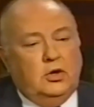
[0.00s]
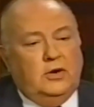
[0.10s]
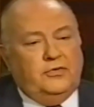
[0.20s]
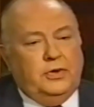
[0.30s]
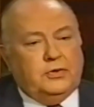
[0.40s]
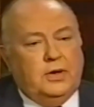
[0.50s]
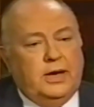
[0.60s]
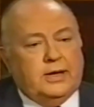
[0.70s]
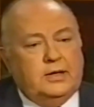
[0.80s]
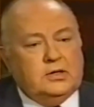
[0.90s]
off the
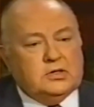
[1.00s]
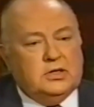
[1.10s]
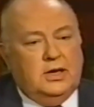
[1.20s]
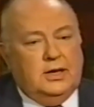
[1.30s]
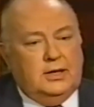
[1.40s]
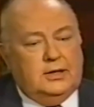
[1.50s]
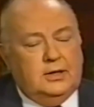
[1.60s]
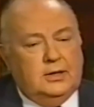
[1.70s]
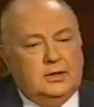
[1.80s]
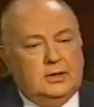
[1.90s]
track and decide
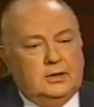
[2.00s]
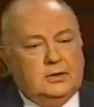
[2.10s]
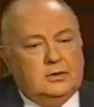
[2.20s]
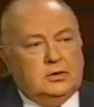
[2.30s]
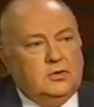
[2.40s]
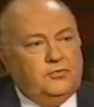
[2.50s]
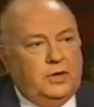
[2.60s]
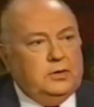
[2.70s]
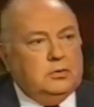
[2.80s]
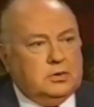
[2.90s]
that the
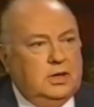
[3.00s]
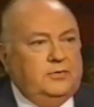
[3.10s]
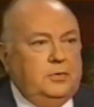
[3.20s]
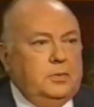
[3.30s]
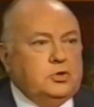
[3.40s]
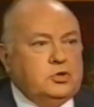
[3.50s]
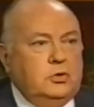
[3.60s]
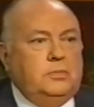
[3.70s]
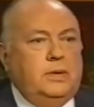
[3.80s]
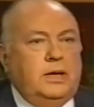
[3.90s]
federal government
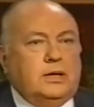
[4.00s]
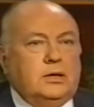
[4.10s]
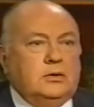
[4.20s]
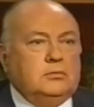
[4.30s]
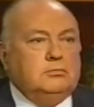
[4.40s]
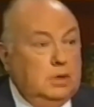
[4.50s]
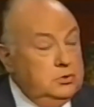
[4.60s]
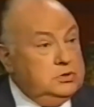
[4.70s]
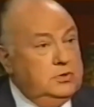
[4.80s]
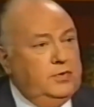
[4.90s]
should make
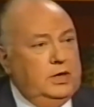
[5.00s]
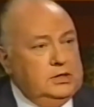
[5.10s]
most of our